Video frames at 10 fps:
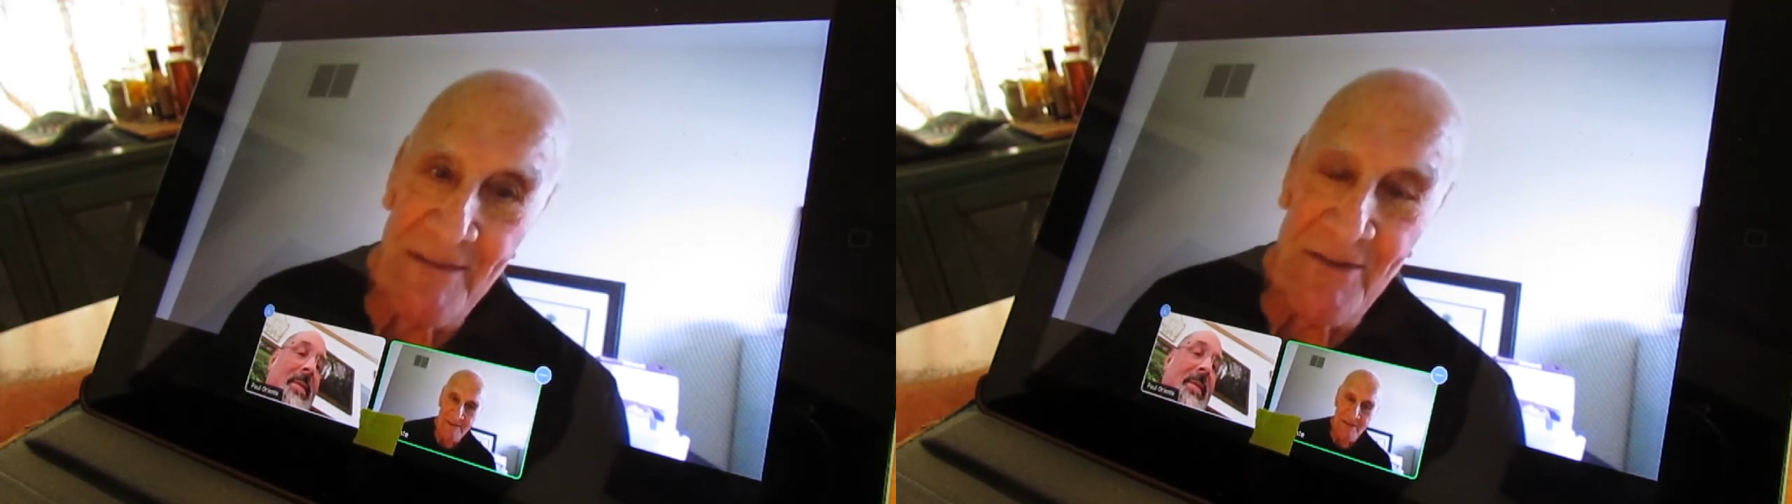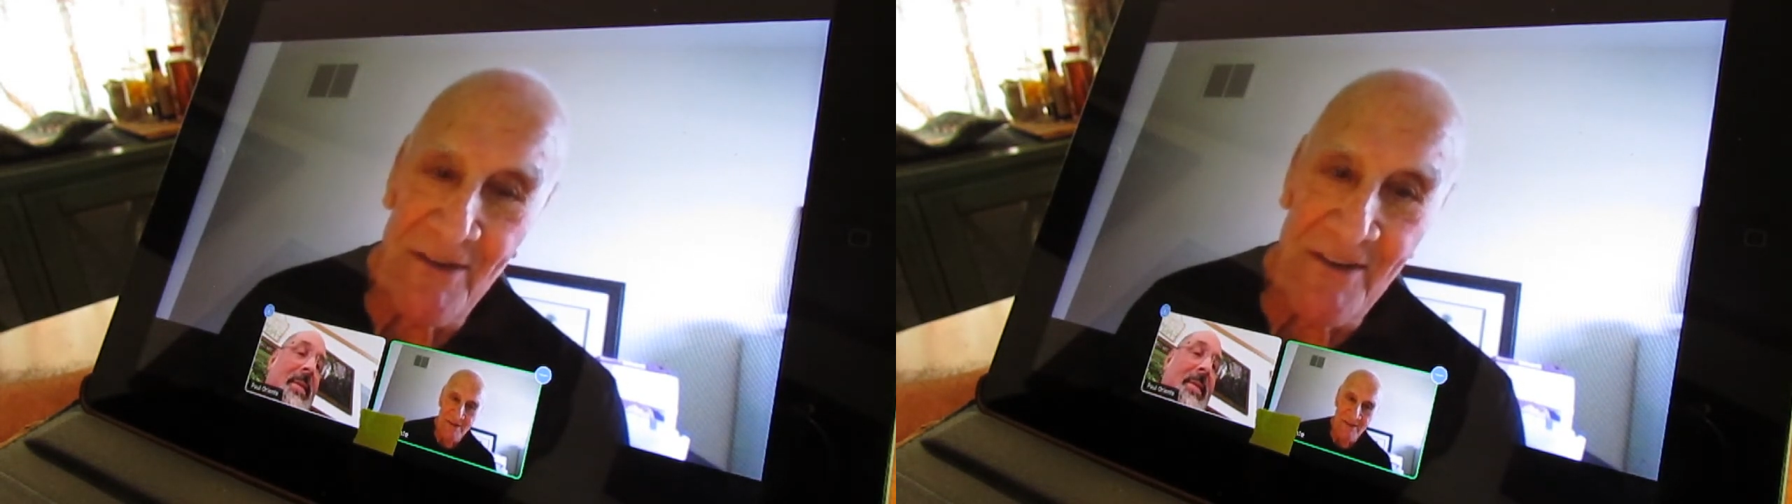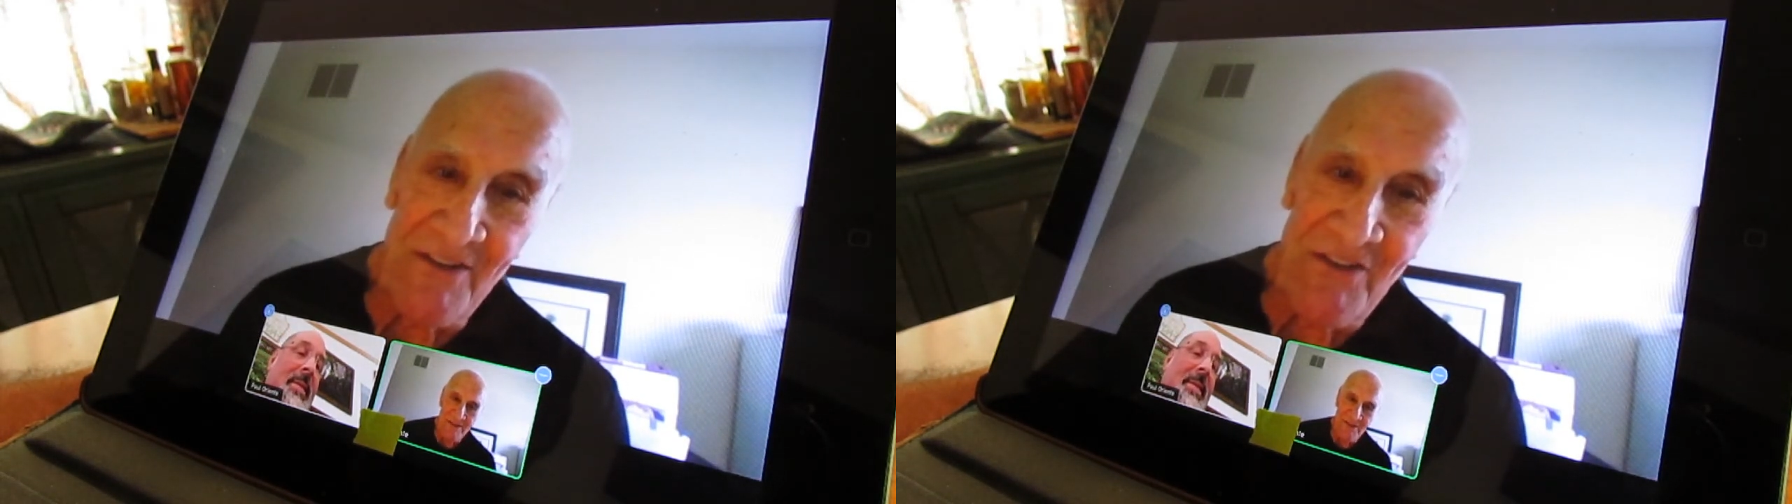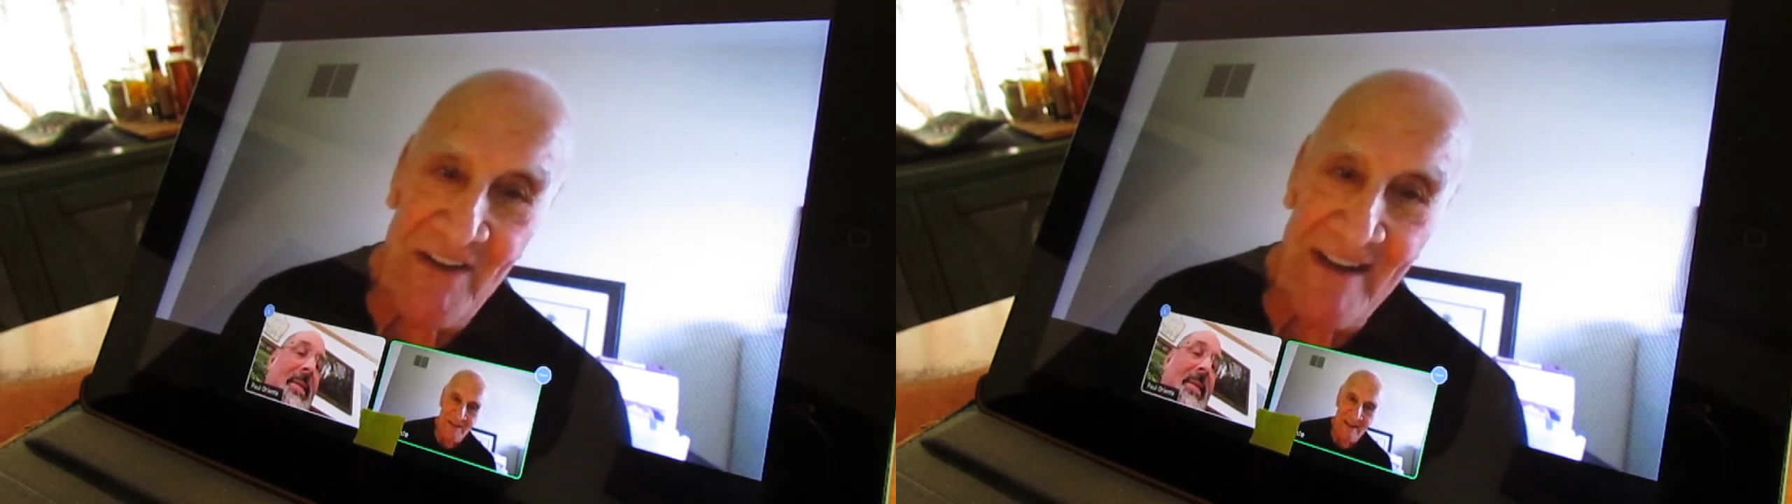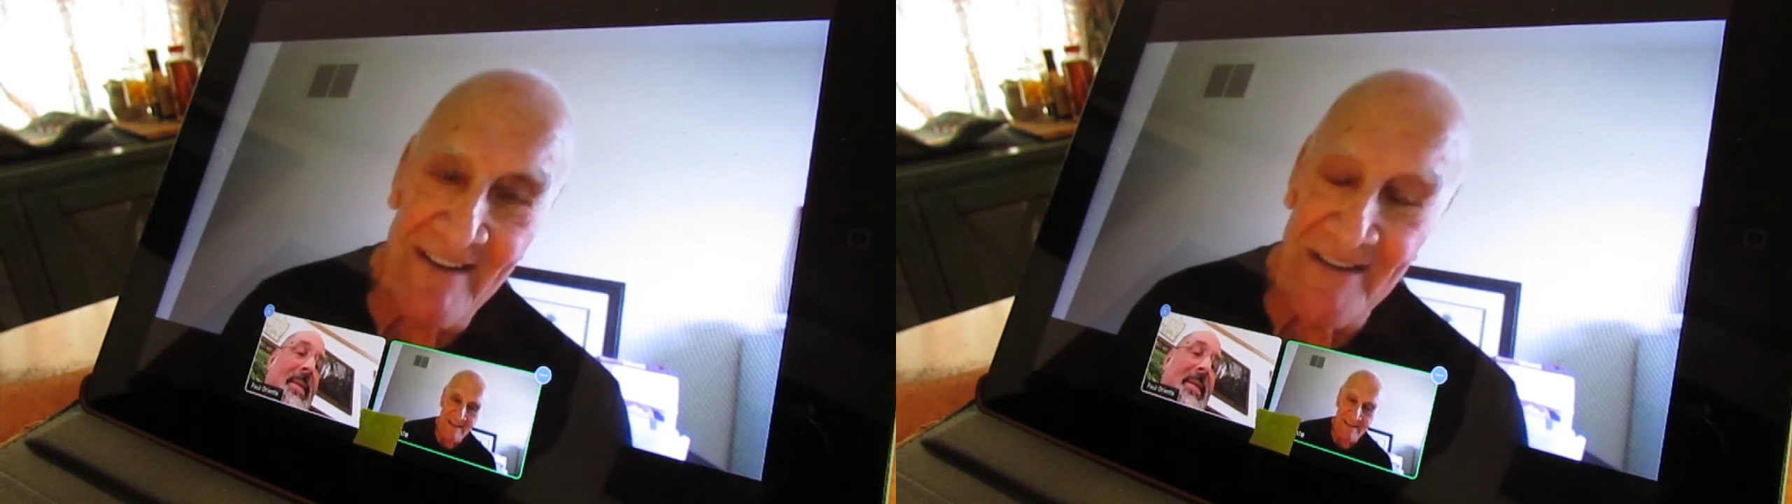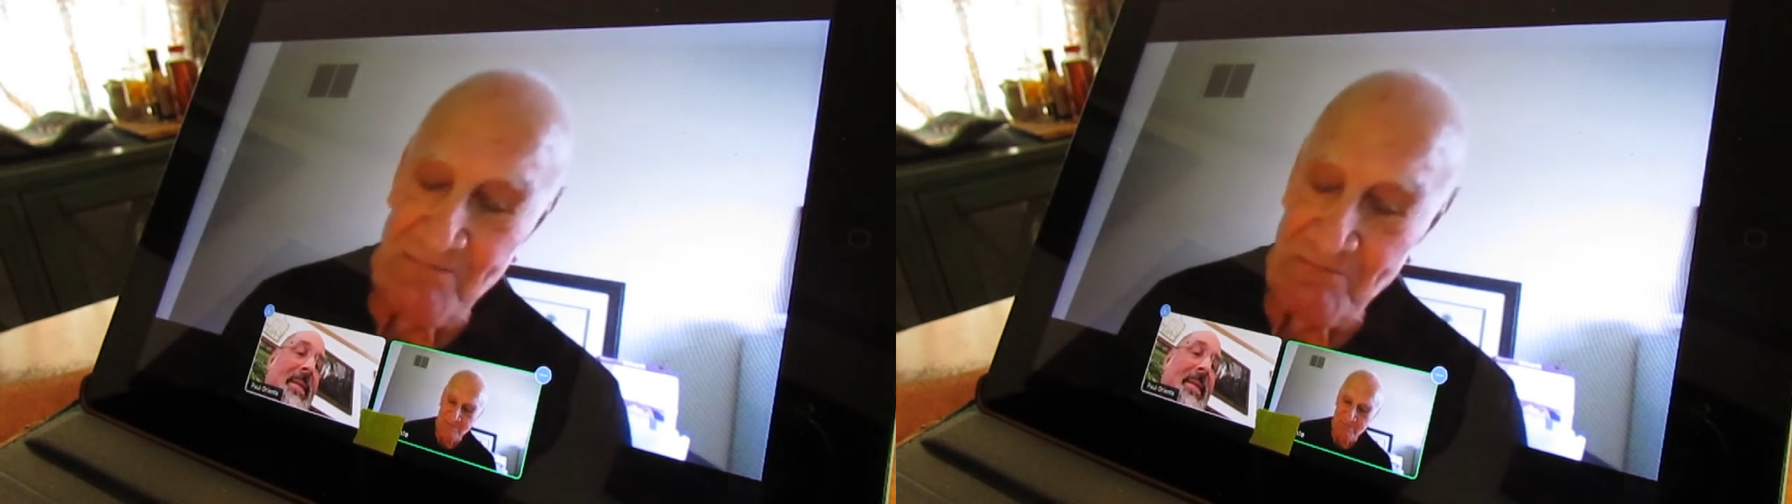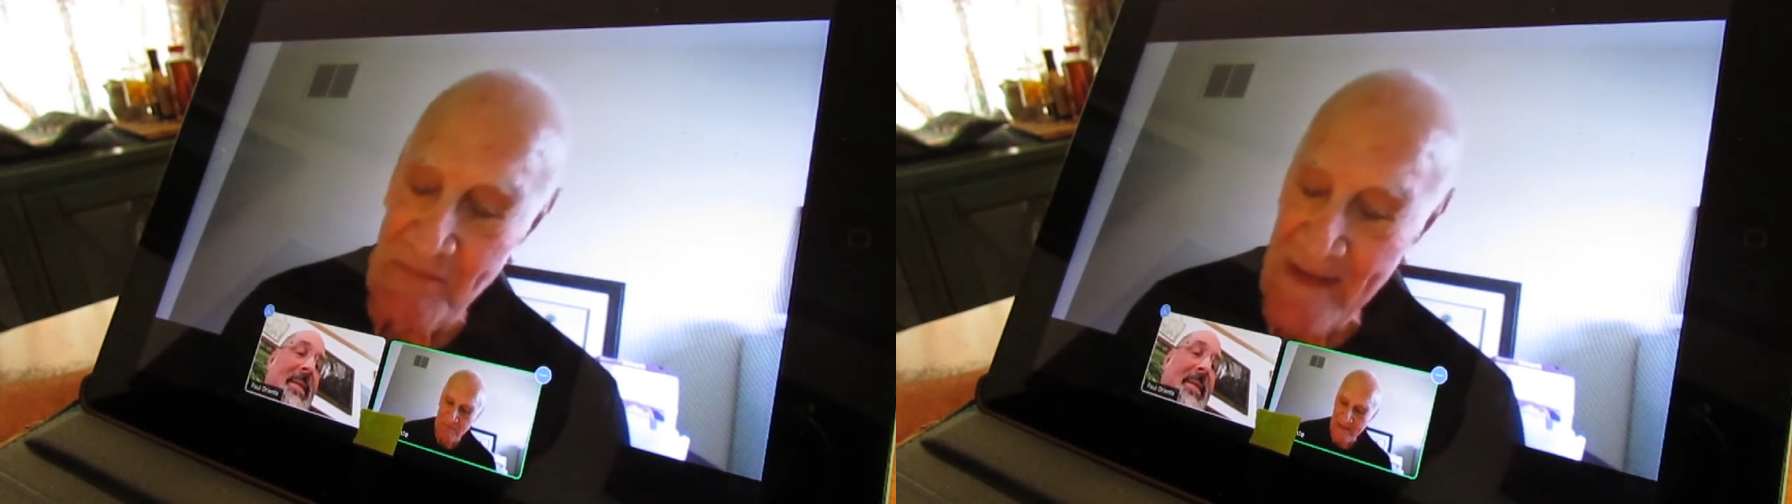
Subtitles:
Called it a cellar.